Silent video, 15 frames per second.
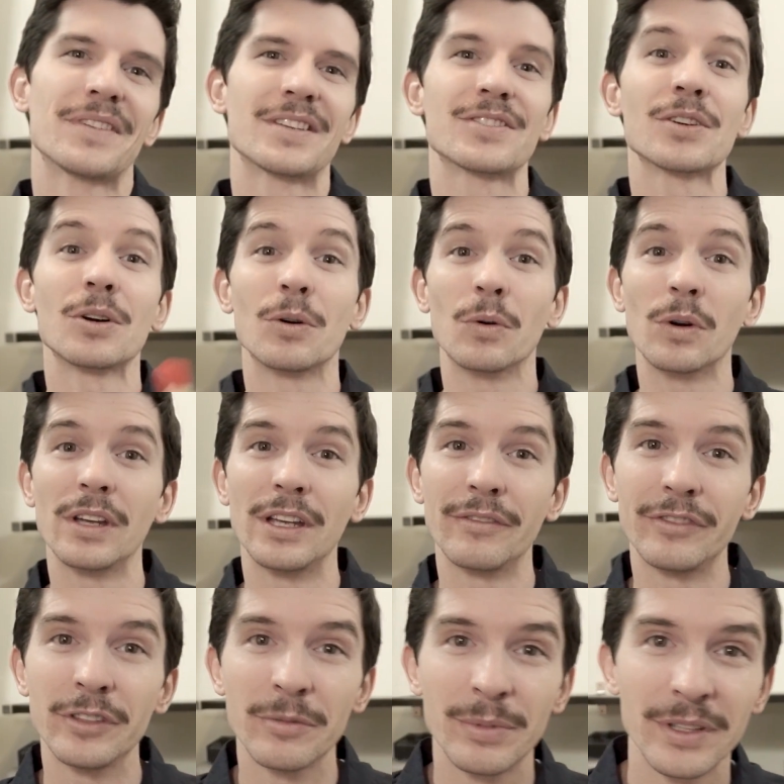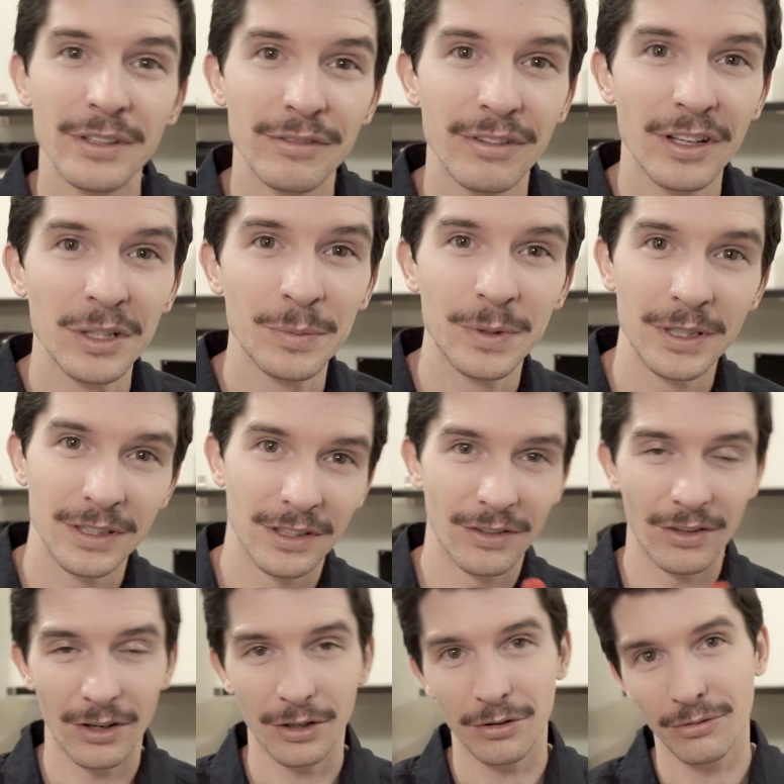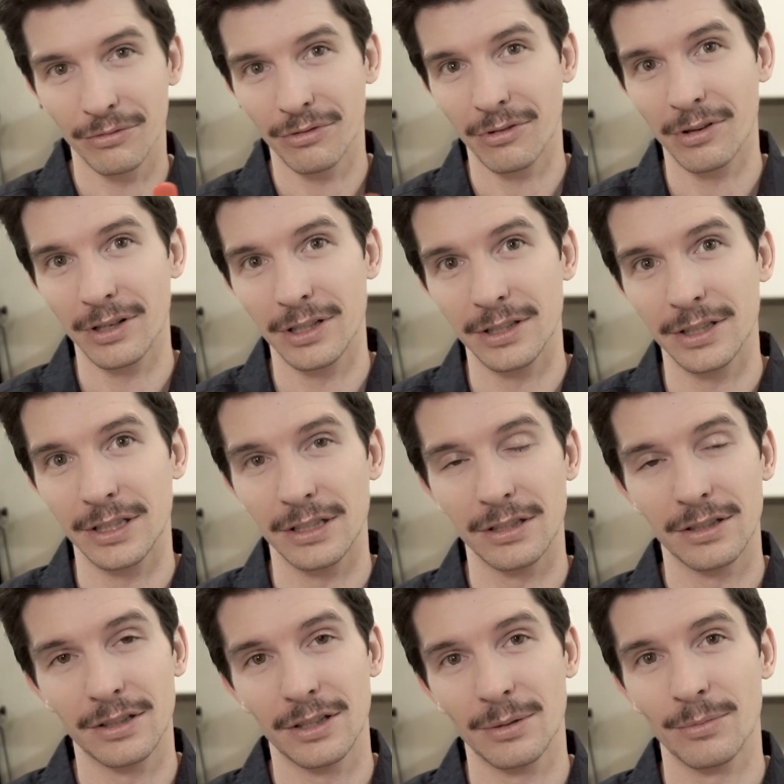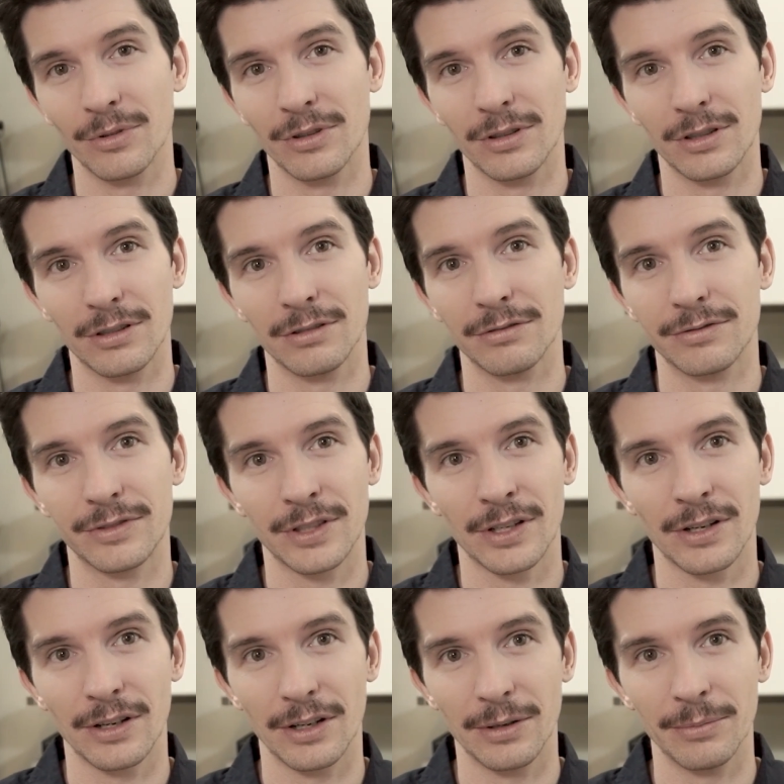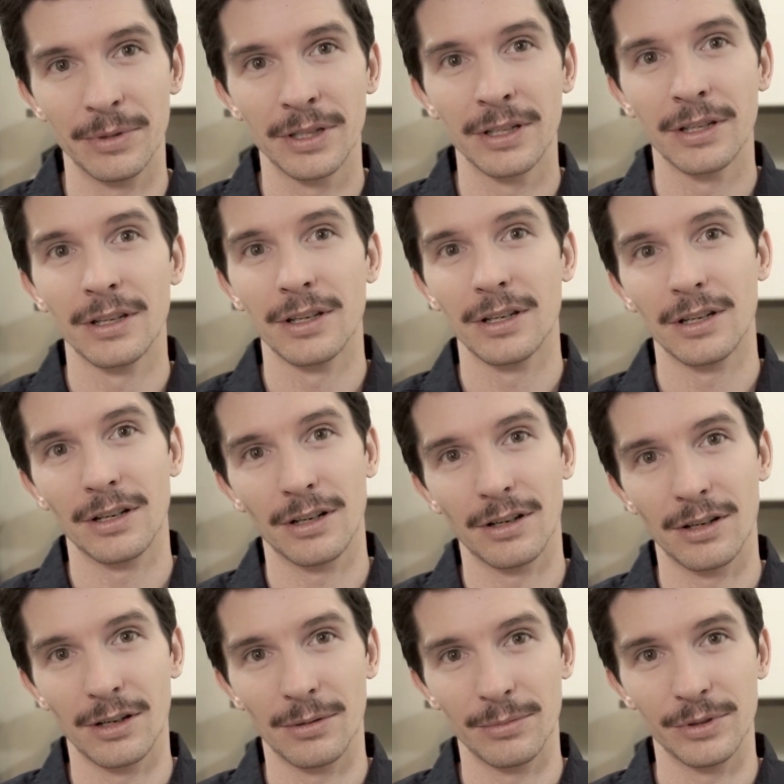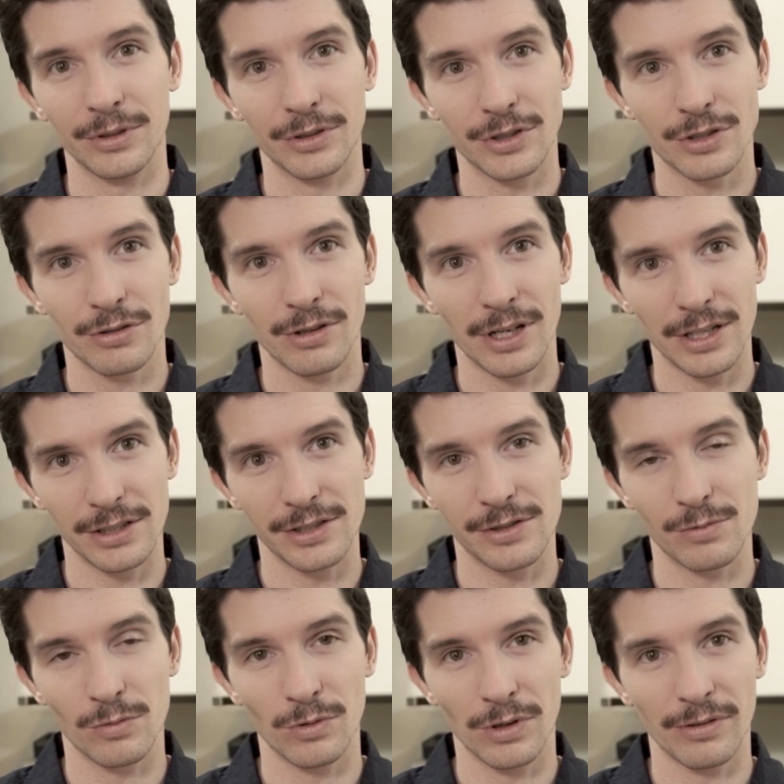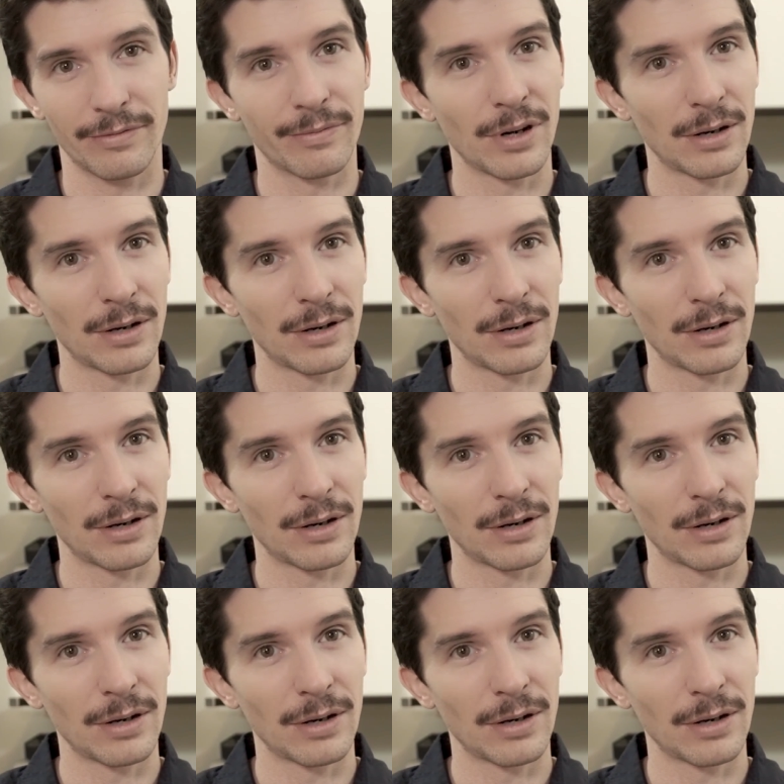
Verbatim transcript: So if you've been developing in the darkroom for any number of time, um, your trays will have